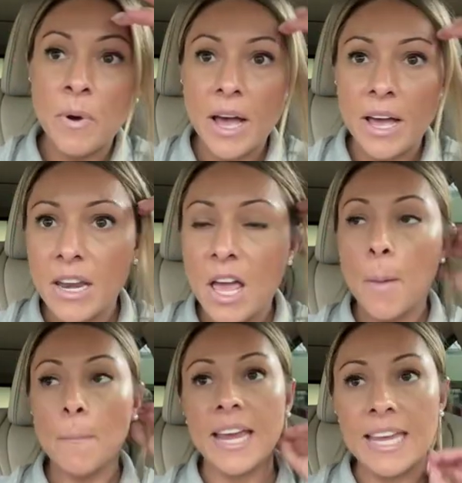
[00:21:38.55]
But
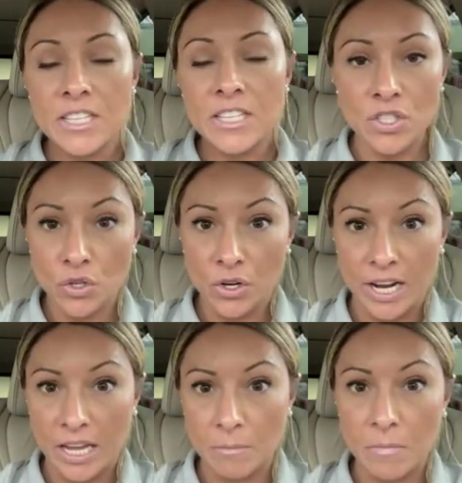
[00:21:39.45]
my
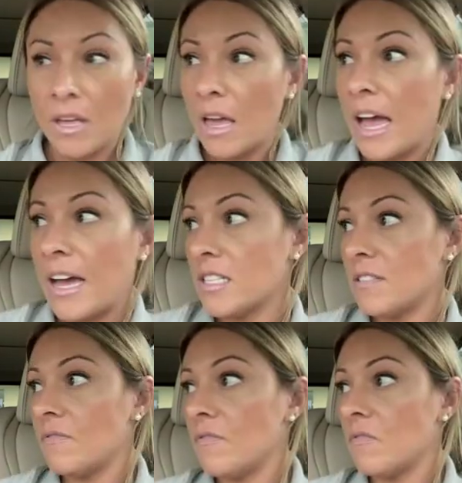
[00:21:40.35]
Instagram has,